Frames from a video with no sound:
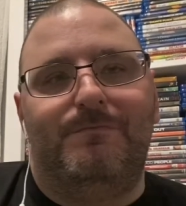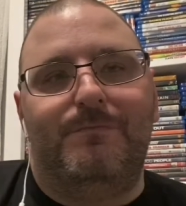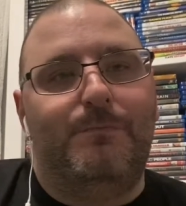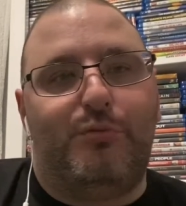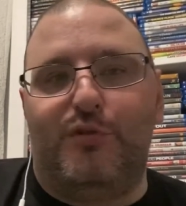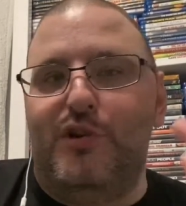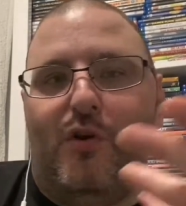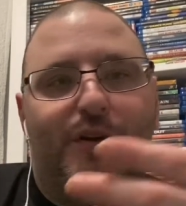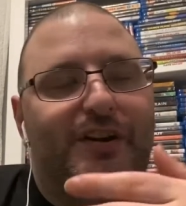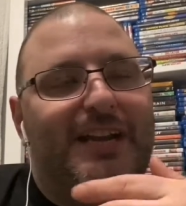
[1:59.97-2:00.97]

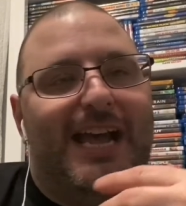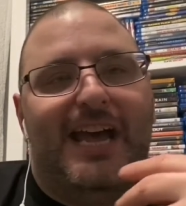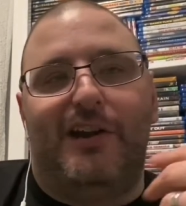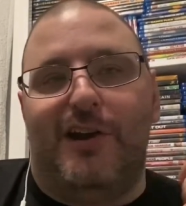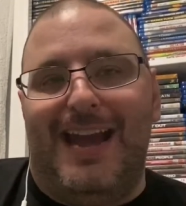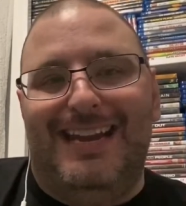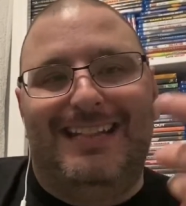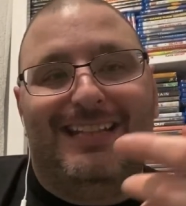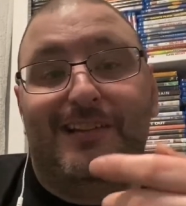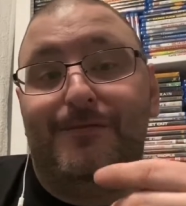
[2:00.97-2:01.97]
pre-order yet or
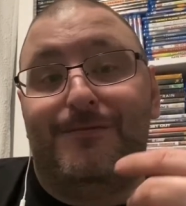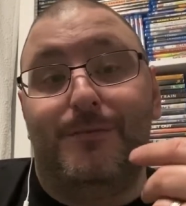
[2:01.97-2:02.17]
anything from